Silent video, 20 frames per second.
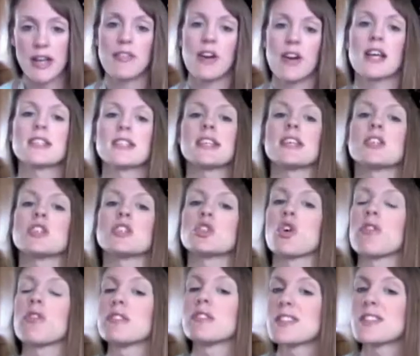Vice City
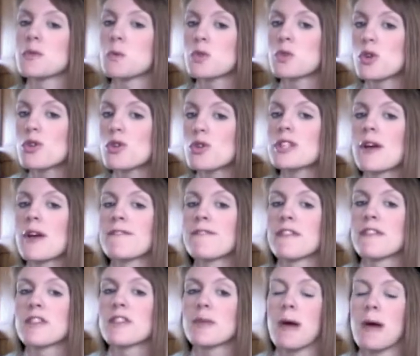Stories. This was also
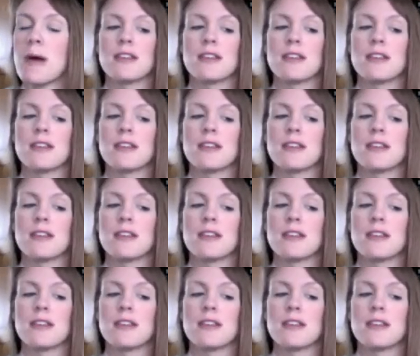50p.